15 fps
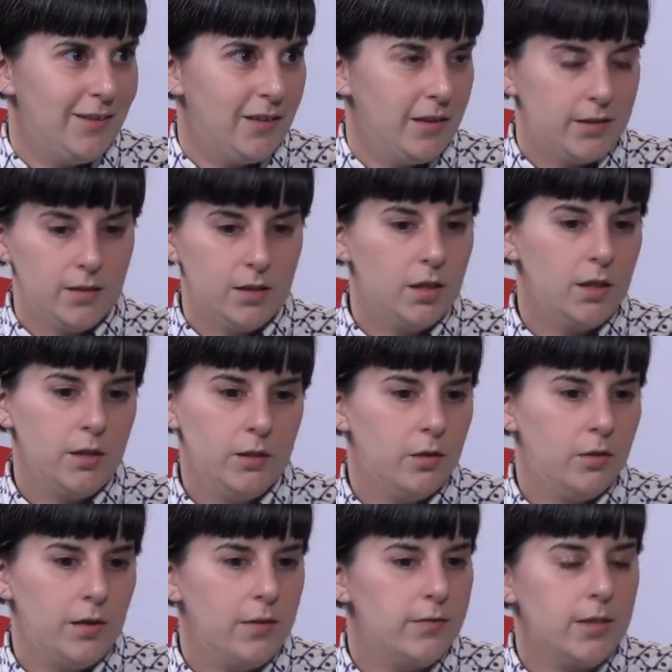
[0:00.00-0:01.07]
Like, suddenly you
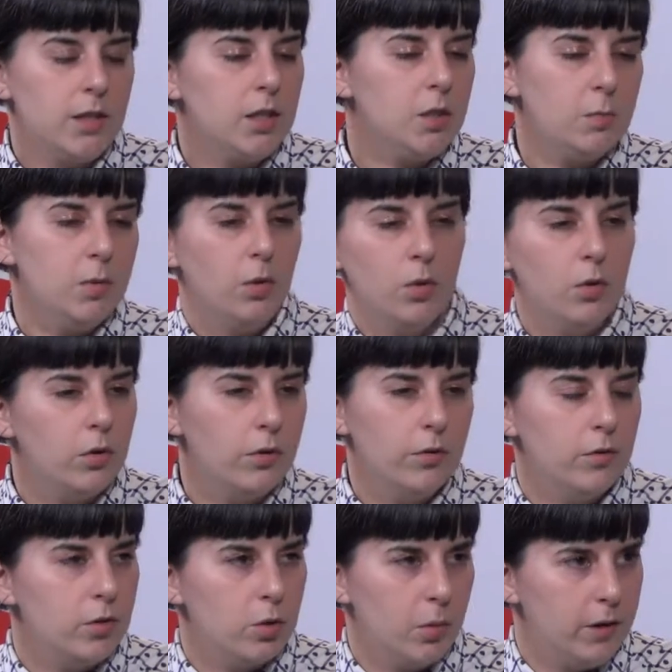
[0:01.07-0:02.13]
don't have to explore
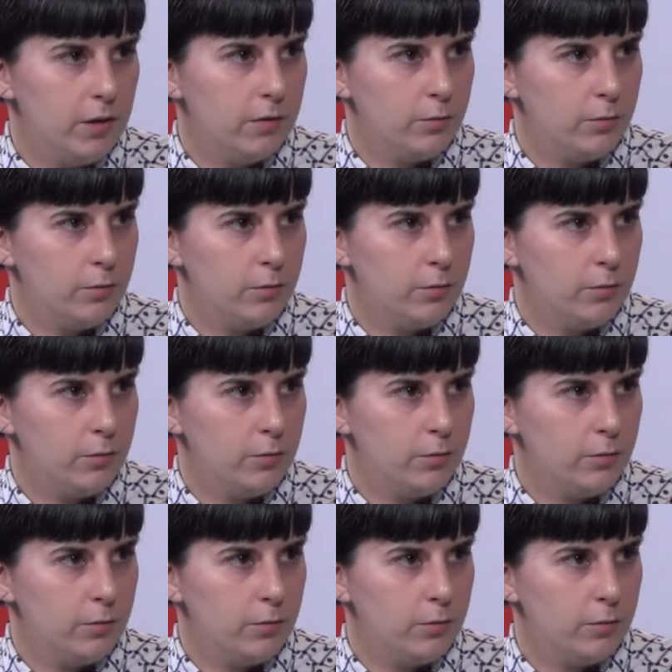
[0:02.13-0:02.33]
the 20